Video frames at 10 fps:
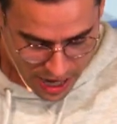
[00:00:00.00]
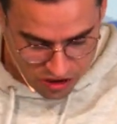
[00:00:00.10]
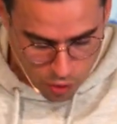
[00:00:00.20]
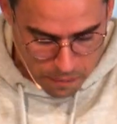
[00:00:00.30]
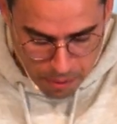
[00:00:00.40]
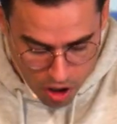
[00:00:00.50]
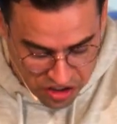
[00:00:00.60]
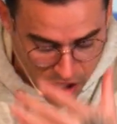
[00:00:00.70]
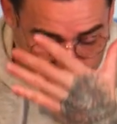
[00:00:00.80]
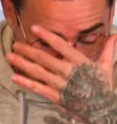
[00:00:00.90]
And so when Paul's
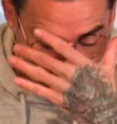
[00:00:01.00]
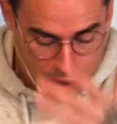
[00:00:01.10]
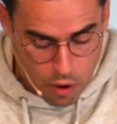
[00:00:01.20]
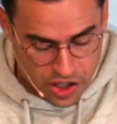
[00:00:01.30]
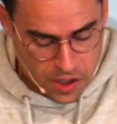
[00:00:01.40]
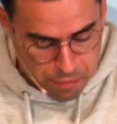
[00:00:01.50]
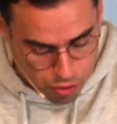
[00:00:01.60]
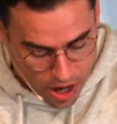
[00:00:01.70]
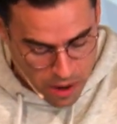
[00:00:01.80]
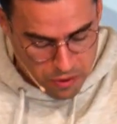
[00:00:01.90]
telling the men, I want you to
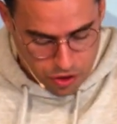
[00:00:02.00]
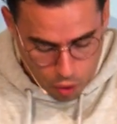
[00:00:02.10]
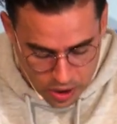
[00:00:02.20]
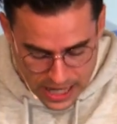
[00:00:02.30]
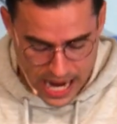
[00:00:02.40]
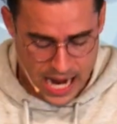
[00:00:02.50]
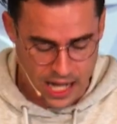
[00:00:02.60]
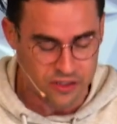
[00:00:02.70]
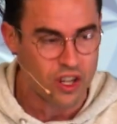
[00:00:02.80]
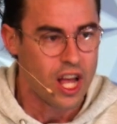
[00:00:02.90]
pray with holy
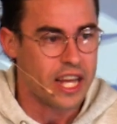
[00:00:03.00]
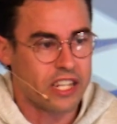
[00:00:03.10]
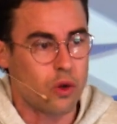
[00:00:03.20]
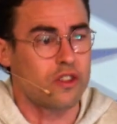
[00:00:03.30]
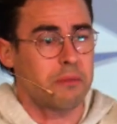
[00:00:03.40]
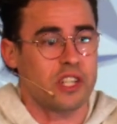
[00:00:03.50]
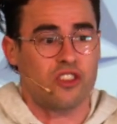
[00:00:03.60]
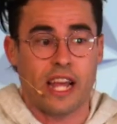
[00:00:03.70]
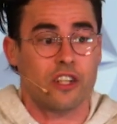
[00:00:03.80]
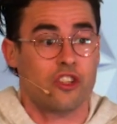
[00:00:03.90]
hands, he's ultimately
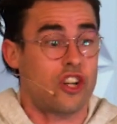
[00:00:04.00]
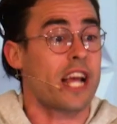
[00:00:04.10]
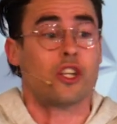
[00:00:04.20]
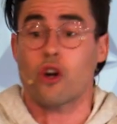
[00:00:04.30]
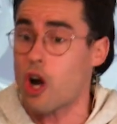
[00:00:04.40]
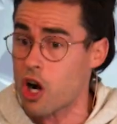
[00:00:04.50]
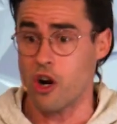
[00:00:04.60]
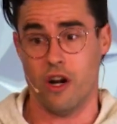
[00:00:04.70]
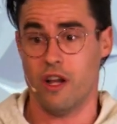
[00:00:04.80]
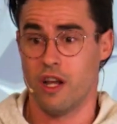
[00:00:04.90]
saying, check your
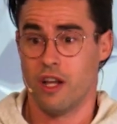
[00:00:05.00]
heart.